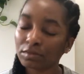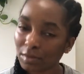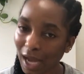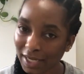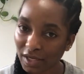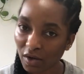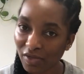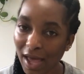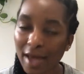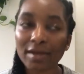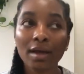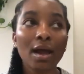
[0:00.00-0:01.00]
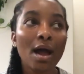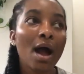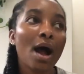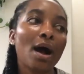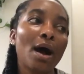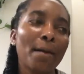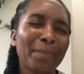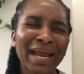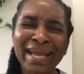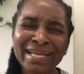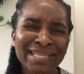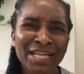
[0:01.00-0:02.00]
I know that. But I
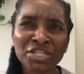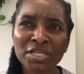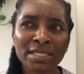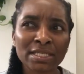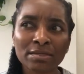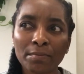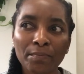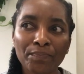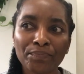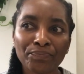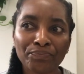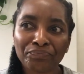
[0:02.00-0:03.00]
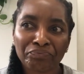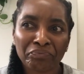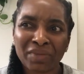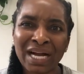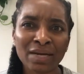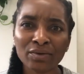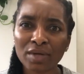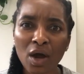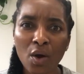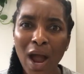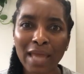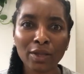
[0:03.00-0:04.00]
guess I don't
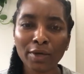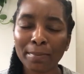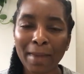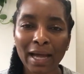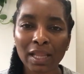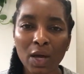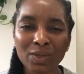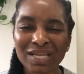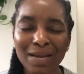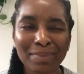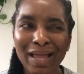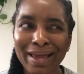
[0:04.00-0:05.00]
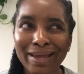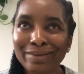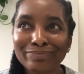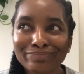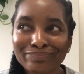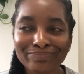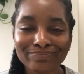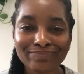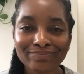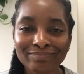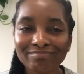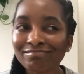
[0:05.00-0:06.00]
know. I look at my clothes and I'm like,
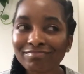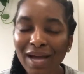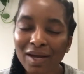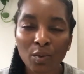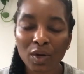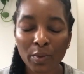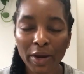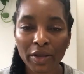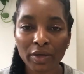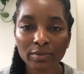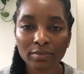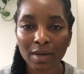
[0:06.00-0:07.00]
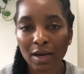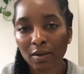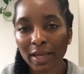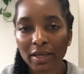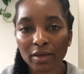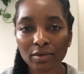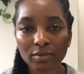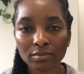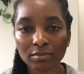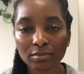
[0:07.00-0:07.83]
I don't want to wear you. I don't like you.